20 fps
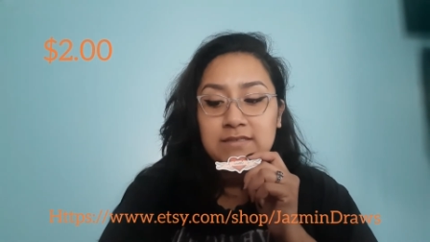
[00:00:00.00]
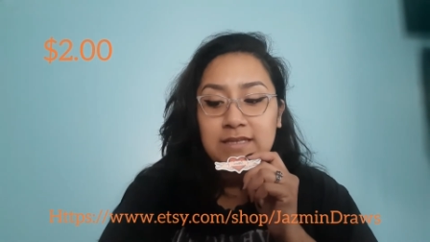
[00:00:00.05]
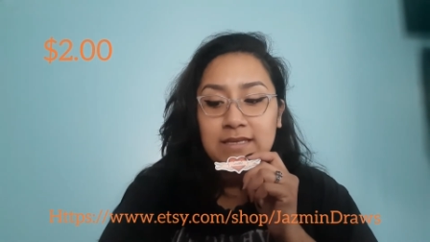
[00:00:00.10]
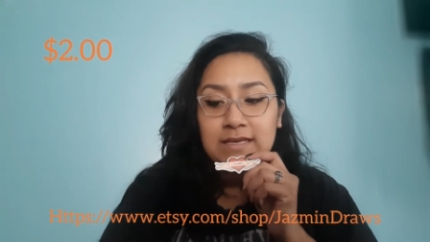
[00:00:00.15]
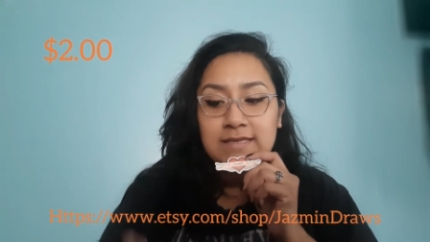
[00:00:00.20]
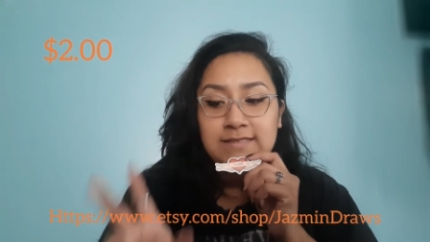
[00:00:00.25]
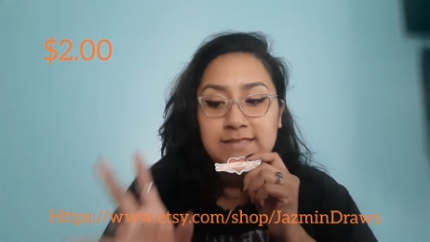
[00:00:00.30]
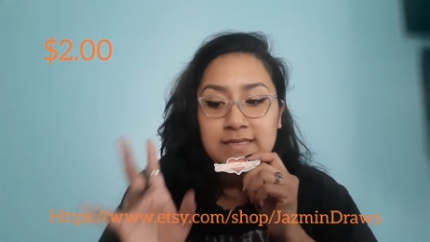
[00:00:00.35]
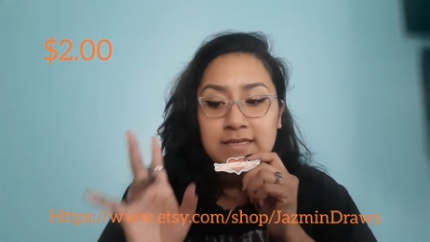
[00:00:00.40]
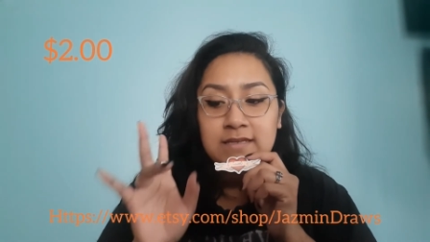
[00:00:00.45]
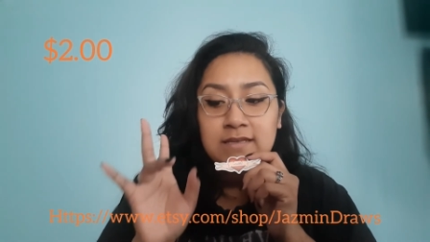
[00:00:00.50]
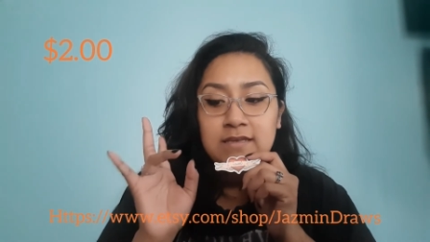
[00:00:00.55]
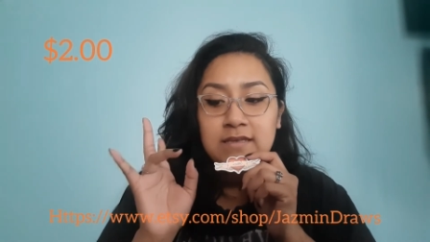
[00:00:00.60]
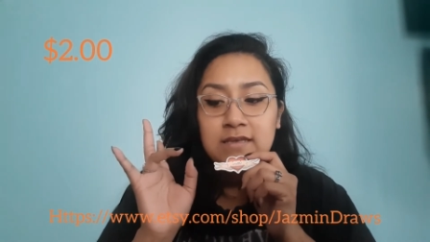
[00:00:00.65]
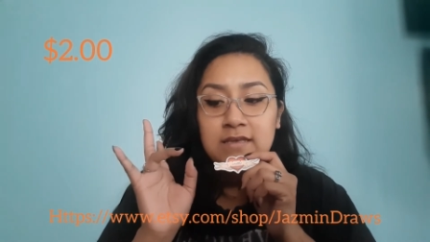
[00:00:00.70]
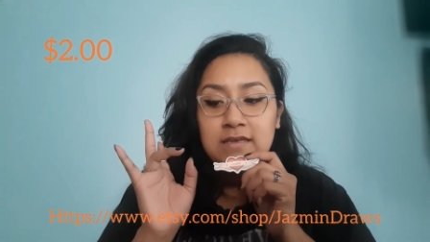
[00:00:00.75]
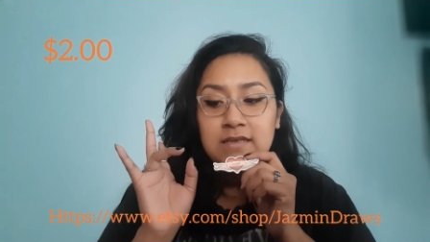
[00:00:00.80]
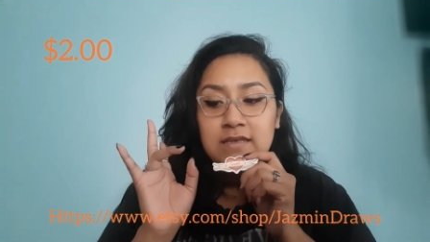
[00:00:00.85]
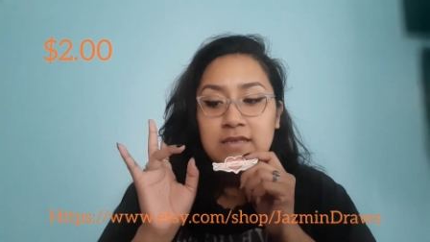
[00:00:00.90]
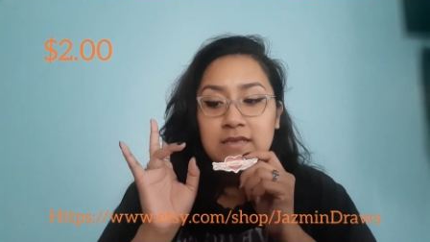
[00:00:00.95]
like I said,
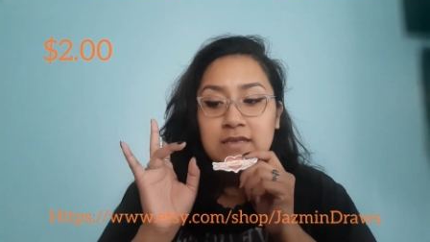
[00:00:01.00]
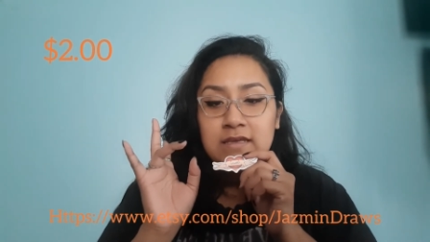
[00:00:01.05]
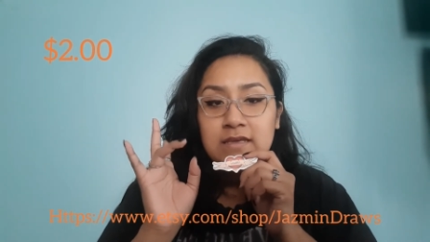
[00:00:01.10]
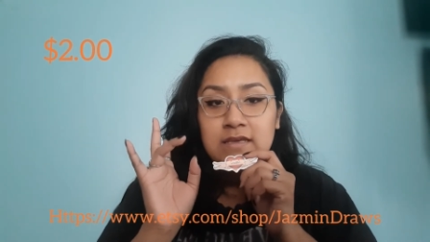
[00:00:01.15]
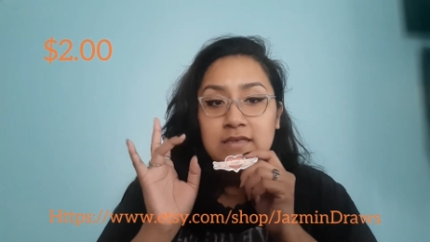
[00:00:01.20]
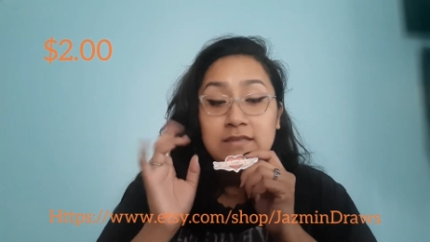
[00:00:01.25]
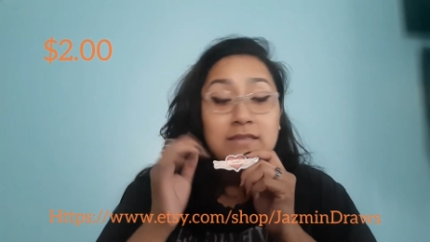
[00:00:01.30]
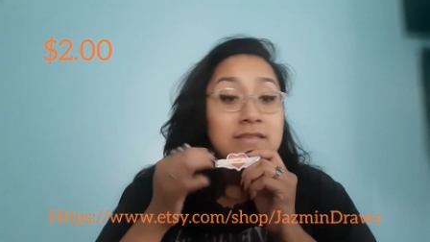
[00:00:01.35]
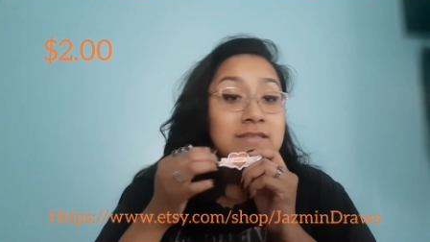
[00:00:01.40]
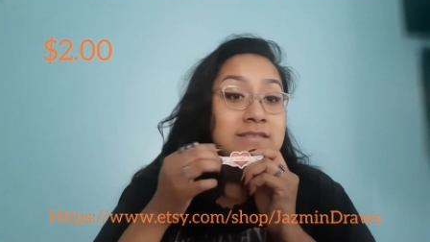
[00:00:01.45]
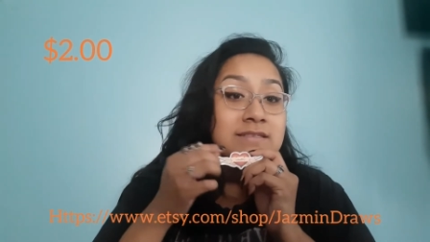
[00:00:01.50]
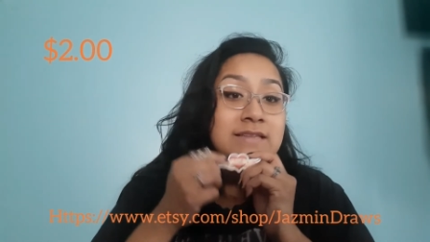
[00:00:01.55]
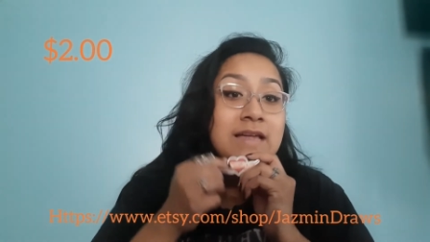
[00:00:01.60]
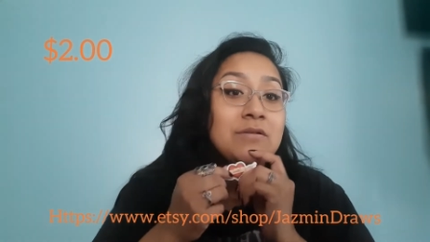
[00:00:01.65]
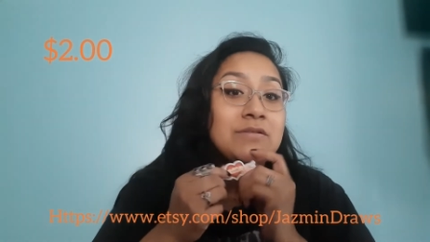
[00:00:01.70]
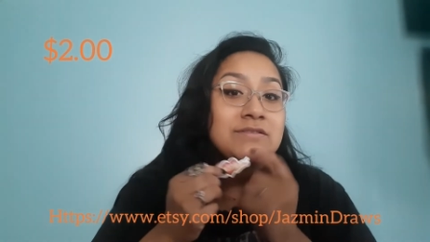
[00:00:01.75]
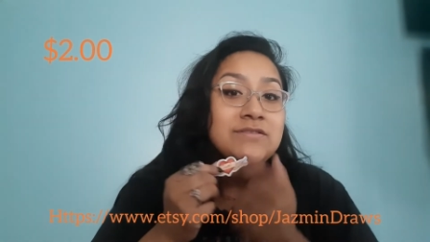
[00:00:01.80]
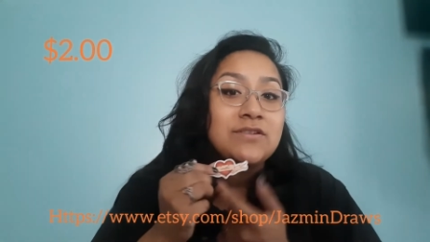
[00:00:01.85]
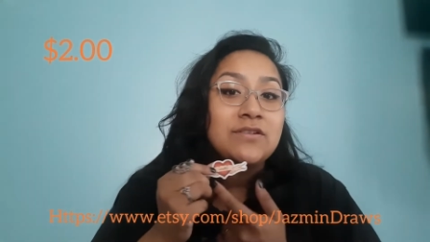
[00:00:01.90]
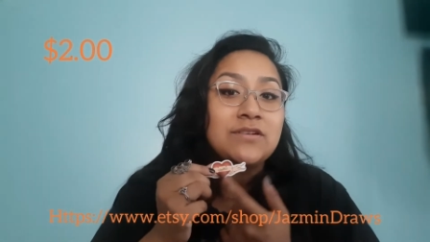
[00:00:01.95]
this is how I
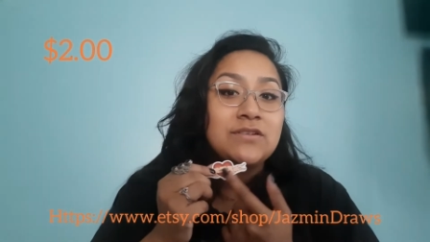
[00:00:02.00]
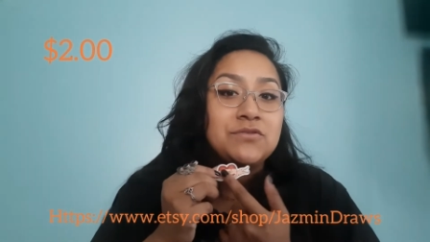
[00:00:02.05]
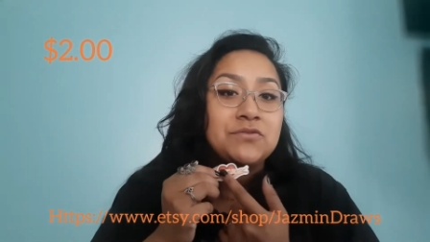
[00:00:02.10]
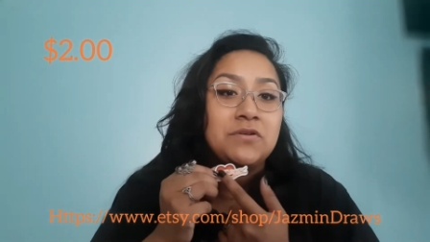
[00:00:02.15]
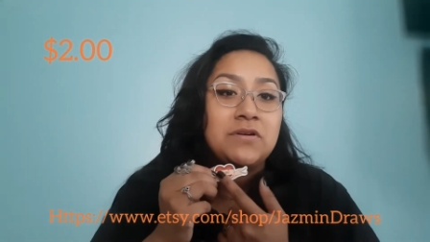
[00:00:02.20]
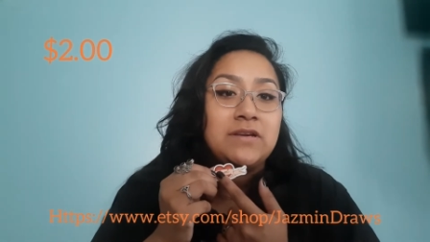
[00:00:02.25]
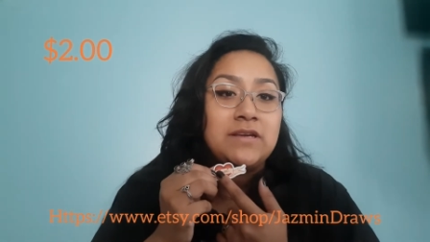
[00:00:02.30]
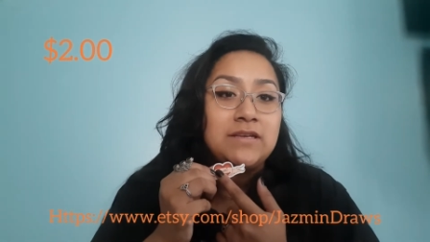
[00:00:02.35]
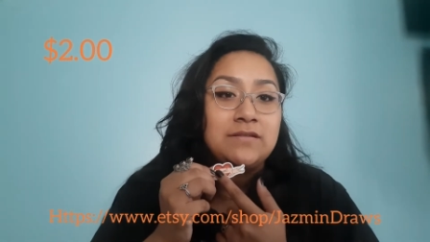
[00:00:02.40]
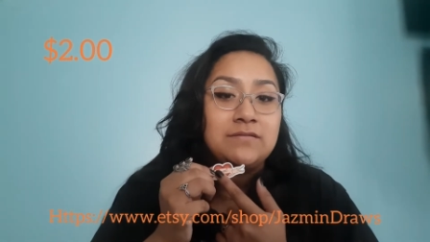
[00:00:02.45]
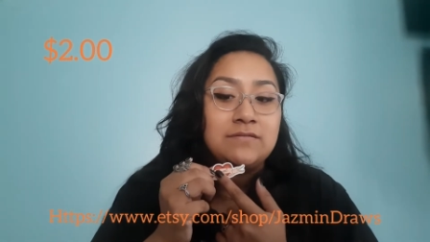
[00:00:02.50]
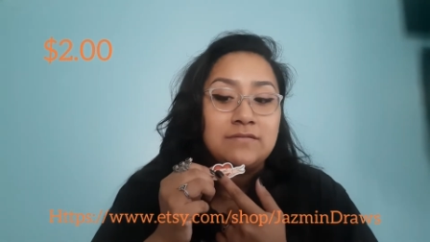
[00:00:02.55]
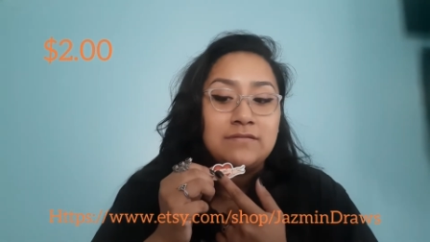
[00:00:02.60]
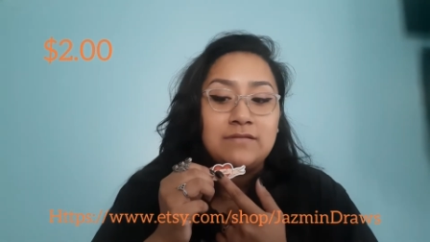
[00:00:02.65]
started drawing.